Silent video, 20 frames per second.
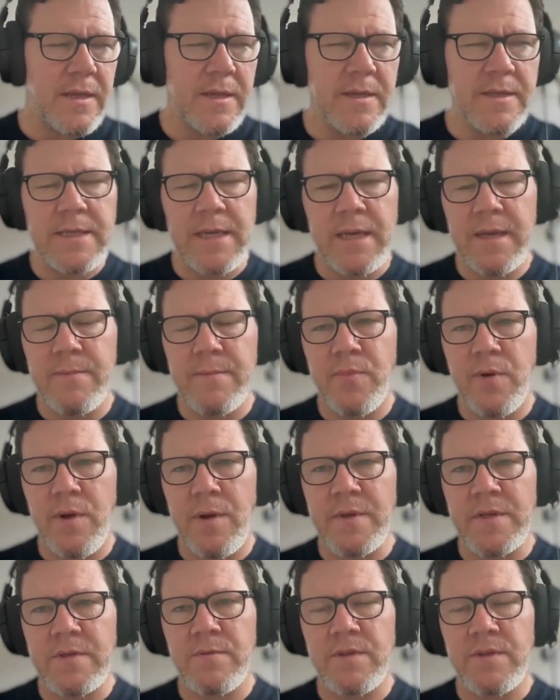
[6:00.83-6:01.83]
the second
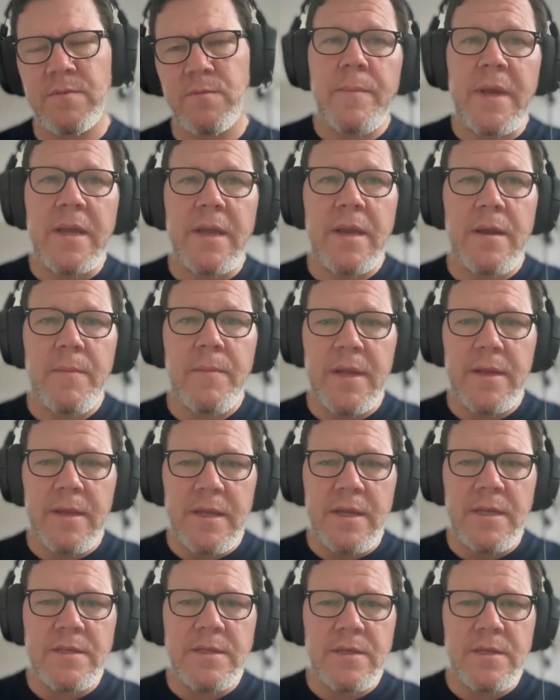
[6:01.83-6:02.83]
promise was to make it a bit
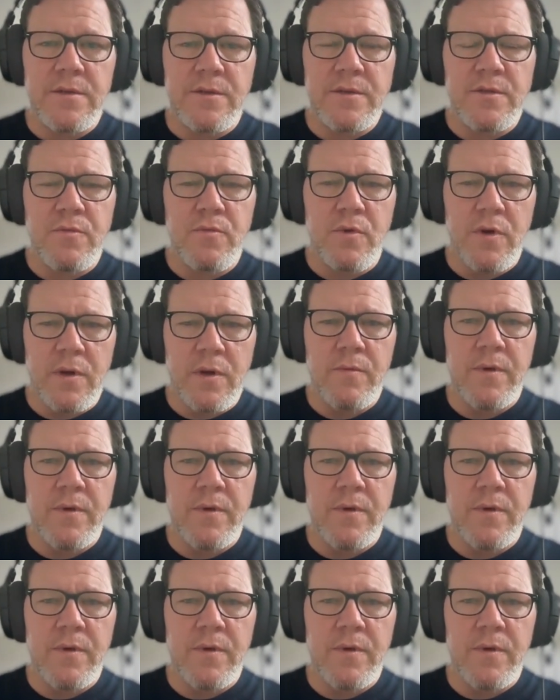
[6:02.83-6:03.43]
easier to work